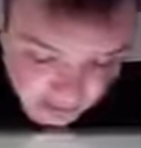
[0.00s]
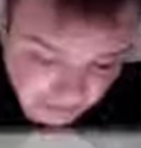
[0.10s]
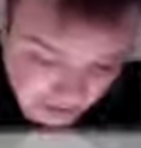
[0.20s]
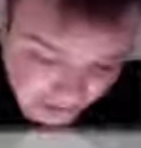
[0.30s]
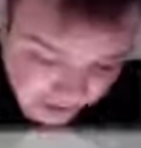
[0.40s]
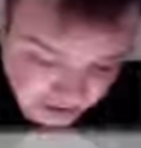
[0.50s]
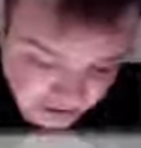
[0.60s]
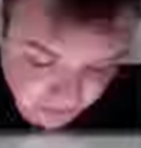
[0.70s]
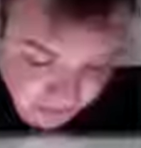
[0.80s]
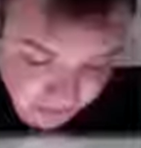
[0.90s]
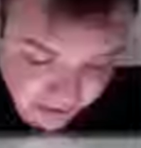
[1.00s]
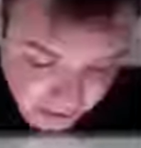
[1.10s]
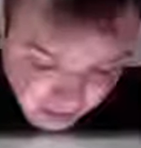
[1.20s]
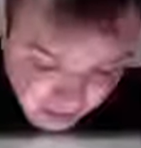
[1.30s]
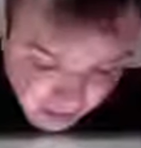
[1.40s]

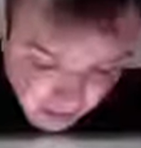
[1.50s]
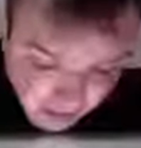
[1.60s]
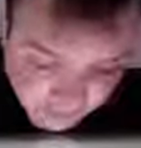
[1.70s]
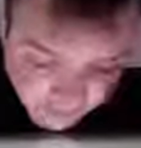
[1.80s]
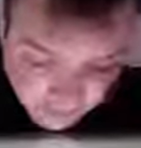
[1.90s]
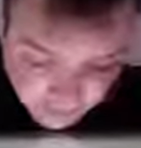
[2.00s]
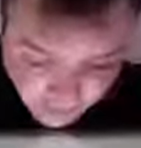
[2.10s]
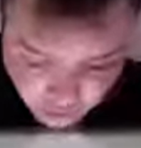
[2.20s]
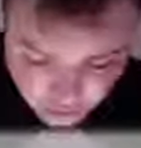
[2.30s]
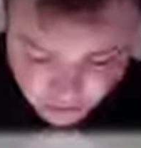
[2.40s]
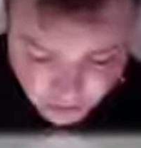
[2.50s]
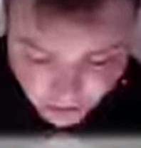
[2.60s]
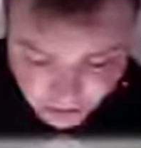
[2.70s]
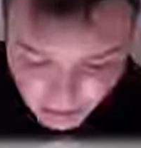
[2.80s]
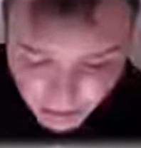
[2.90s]
Mashable, and Mac Life. Those are
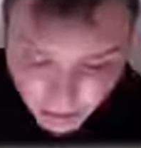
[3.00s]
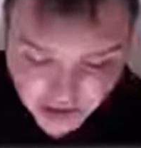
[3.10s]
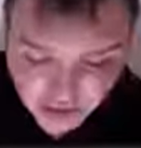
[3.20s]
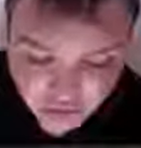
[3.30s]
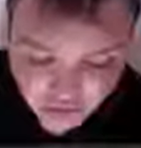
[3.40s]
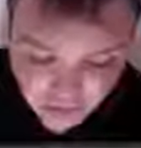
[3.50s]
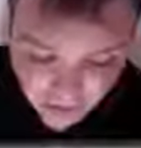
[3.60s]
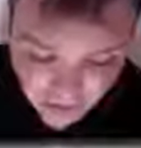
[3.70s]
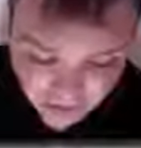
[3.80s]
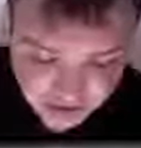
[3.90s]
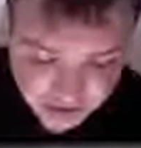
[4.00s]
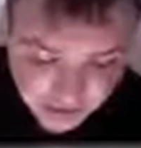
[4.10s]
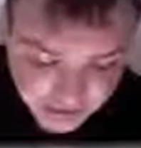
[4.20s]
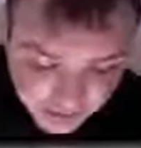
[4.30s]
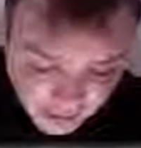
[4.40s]
probably what I use the
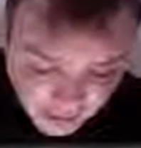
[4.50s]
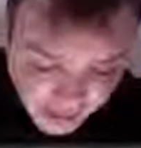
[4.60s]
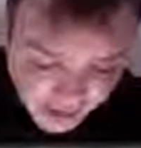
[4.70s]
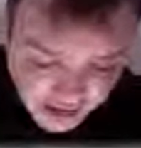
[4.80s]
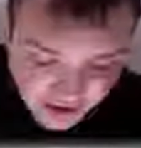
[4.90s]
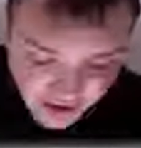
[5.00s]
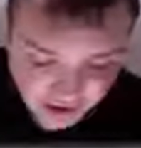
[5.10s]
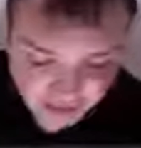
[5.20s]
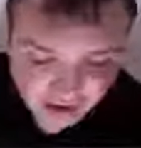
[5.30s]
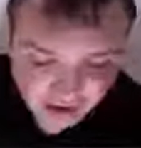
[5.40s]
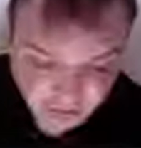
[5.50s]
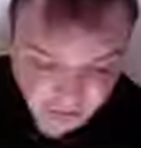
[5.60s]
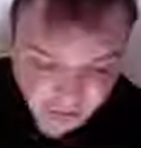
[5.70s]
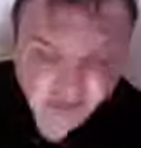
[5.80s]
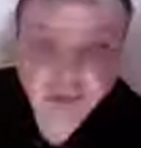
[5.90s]
most. Engadget
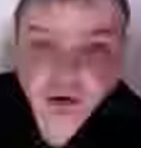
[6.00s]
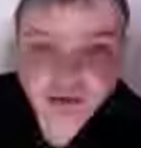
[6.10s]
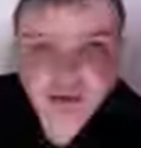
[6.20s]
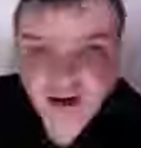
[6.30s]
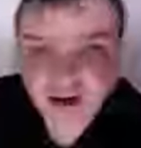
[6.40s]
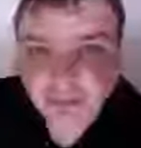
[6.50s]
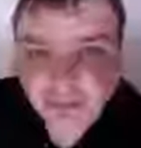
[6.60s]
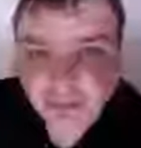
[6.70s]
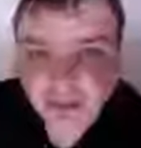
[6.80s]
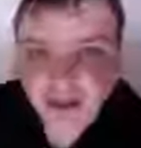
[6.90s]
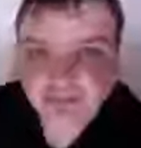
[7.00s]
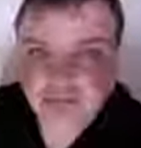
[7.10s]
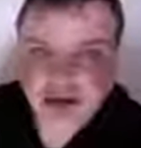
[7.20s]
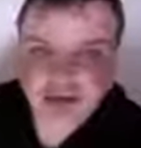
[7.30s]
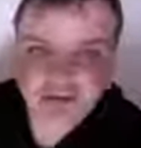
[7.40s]
being probably one of the top.
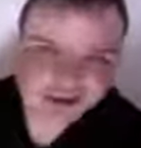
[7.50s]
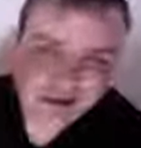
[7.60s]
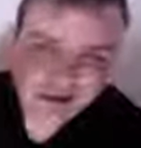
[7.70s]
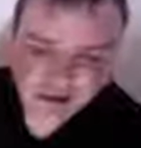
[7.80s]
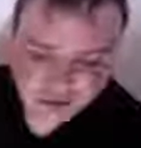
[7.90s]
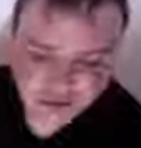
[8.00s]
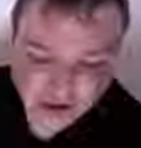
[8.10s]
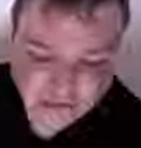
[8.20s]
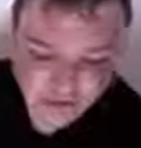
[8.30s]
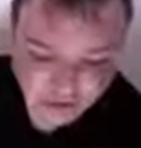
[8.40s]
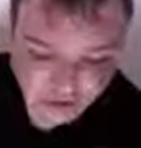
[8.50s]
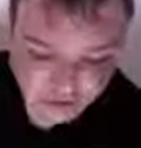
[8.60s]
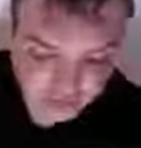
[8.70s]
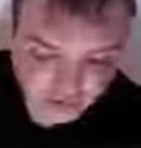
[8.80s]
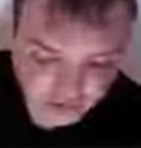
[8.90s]
I tend to use that
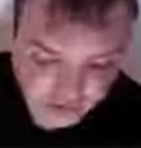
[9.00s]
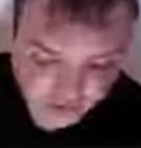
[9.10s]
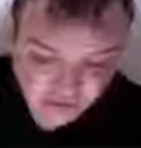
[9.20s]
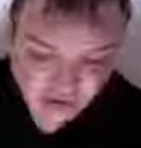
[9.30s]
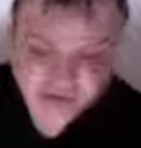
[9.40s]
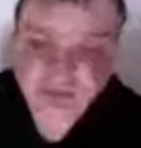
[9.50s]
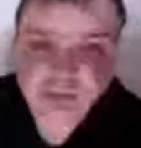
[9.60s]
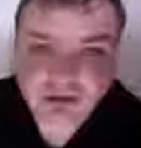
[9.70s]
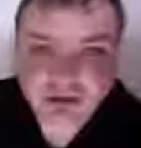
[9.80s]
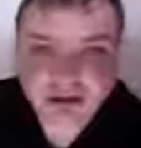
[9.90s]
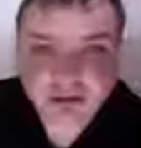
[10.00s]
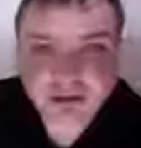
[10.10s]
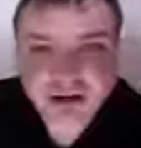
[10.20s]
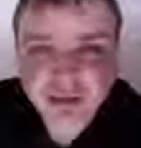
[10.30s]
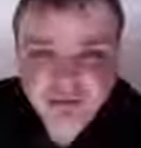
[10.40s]
for news. They seem to be
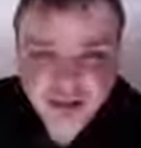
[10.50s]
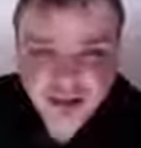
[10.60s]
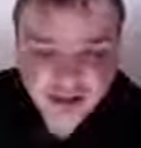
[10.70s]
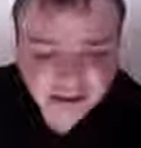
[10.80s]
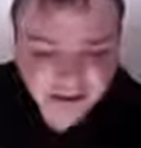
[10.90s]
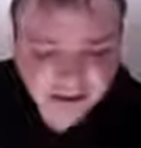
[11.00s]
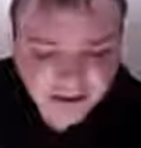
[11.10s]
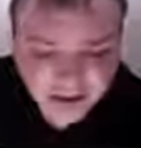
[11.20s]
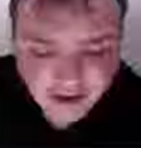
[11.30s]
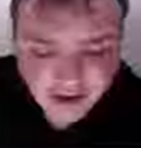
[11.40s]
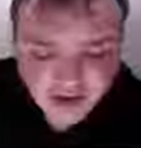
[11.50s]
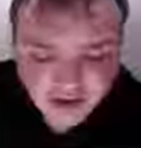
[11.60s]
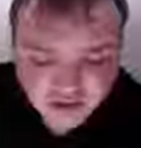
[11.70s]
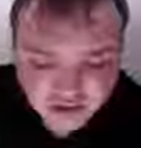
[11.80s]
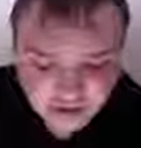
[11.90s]
pretty up to date,
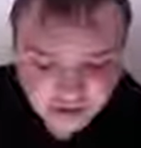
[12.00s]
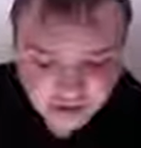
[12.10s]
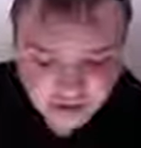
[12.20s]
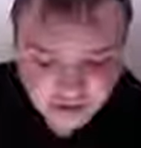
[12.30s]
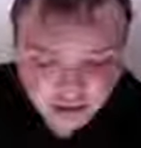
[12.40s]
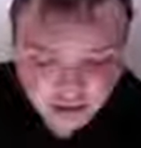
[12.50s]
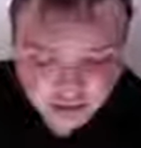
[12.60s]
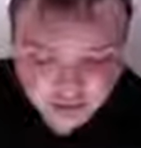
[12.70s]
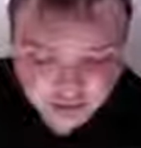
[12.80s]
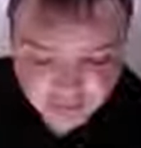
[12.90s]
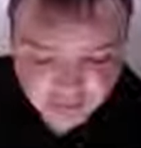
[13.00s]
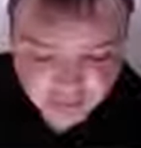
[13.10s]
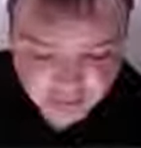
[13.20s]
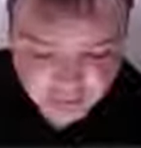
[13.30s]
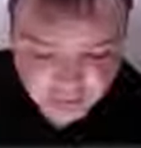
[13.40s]
and you see there
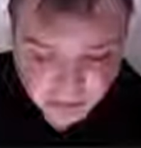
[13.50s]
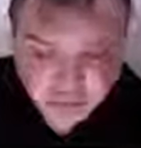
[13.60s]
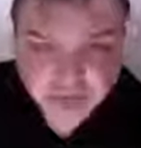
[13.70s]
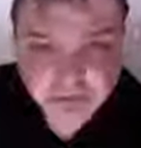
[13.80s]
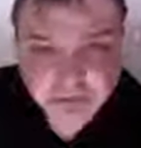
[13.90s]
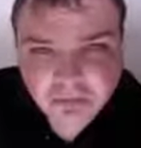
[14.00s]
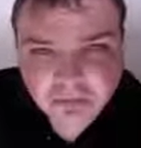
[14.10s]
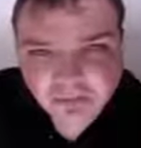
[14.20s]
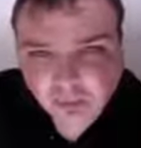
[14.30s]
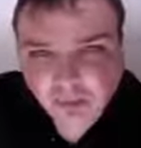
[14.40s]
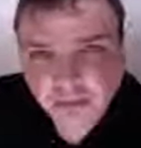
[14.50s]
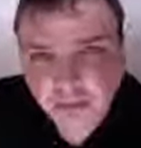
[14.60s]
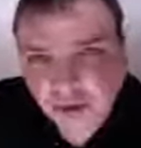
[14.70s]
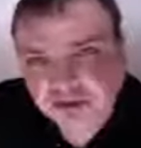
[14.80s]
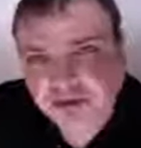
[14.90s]
they post
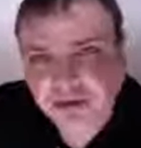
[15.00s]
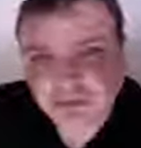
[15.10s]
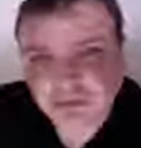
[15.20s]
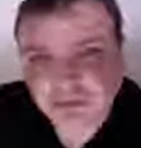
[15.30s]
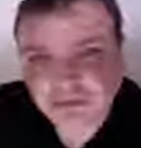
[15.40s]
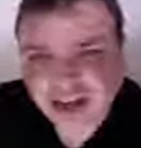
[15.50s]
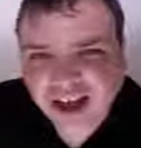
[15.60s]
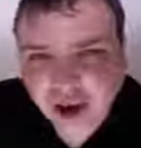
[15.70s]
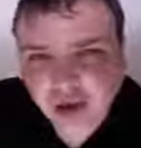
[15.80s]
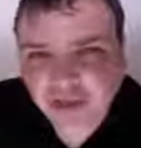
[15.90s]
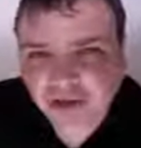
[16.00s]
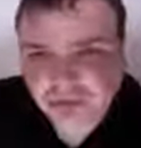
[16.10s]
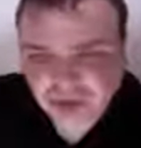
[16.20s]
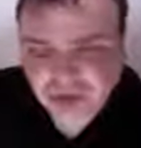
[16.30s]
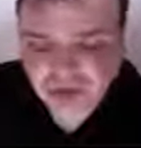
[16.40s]
before most people. Not
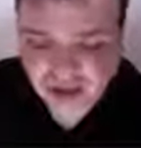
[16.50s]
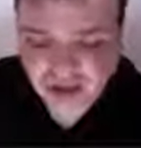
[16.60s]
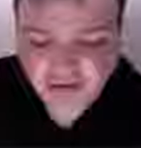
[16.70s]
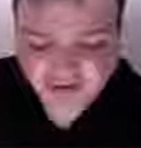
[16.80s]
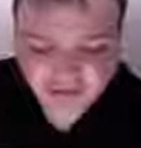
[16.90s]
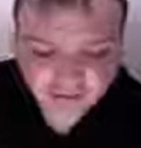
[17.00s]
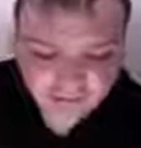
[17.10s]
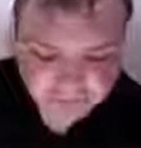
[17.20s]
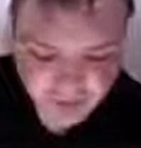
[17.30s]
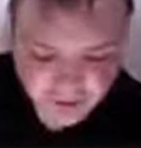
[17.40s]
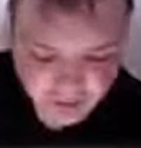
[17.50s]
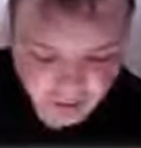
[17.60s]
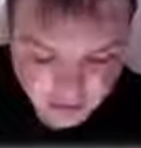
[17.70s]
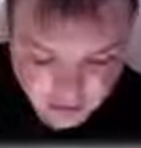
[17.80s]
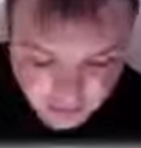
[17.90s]
always, but a lot of the
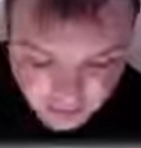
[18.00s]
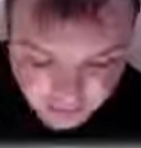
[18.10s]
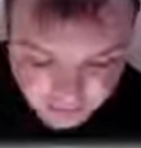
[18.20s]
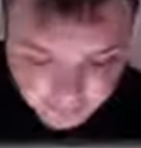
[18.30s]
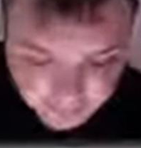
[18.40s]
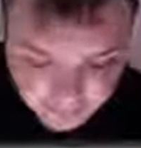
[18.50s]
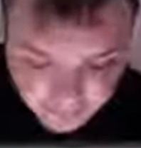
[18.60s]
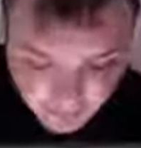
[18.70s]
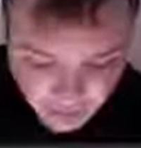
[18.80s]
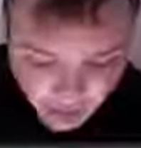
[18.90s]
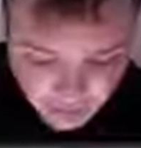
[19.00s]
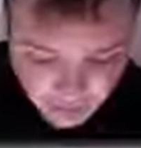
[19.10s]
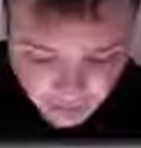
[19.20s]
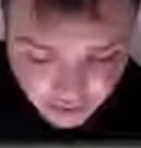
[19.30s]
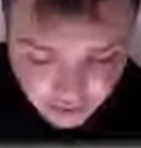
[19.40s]
time.
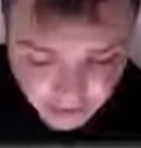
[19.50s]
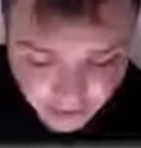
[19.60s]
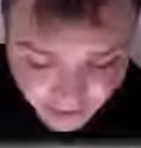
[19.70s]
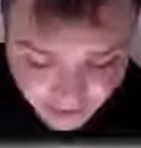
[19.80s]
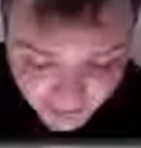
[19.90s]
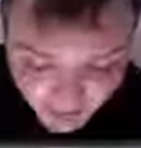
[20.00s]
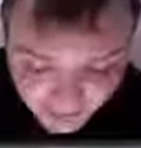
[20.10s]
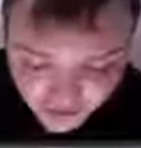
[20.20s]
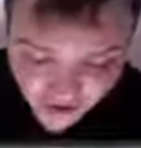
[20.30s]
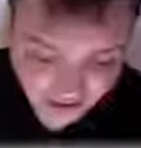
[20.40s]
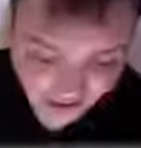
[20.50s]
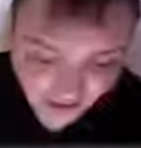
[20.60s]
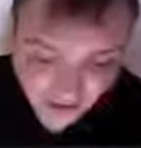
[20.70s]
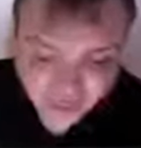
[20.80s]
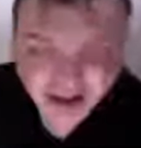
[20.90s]
Under my
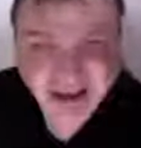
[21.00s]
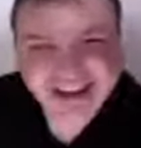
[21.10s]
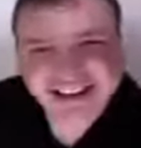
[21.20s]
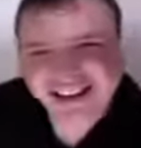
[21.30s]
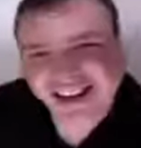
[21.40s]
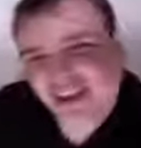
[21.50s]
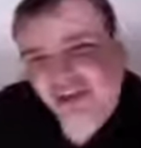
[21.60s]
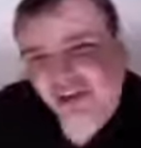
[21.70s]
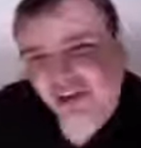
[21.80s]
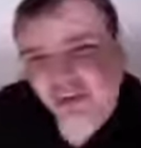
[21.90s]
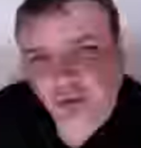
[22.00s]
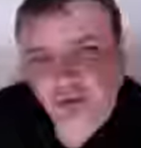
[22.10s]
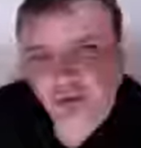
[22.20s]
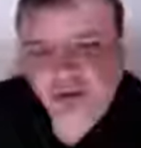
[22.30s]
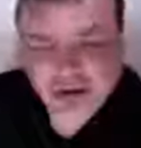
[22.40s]
lifestyle apps, I didn't name this
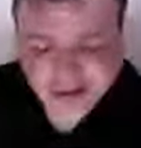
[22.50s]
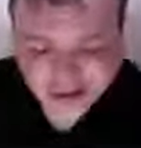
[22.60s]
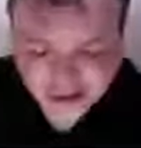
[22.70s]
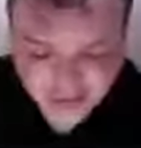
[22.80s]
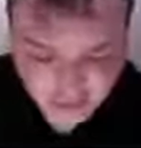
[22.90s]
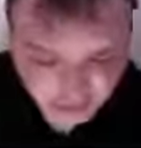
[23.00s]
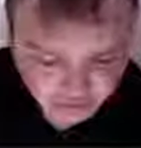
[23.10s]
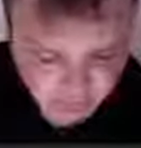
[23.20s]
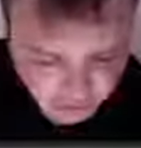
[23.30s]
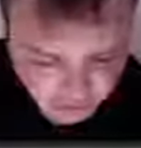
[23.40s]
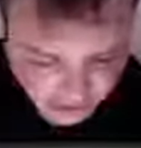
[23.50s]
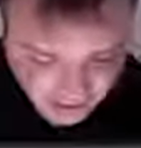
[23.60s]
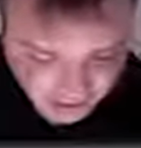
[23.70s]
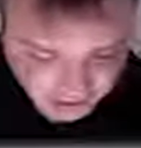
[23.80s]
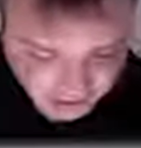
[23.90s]
folder. It was one of
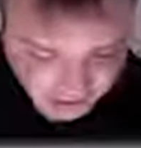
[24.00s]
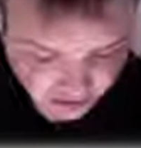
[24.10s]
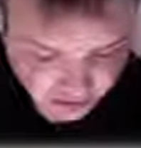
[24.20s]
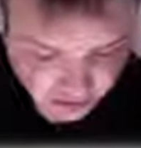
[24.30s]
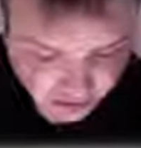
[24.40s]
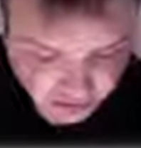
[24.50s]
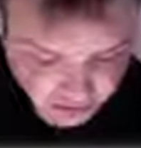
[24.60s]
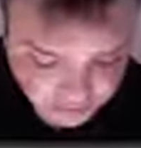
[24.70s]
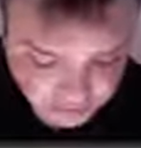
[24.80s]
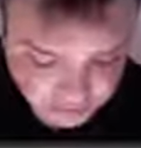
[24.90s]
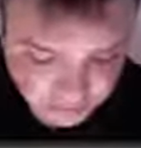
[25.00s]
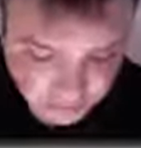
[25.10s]
those Apple assigned ones.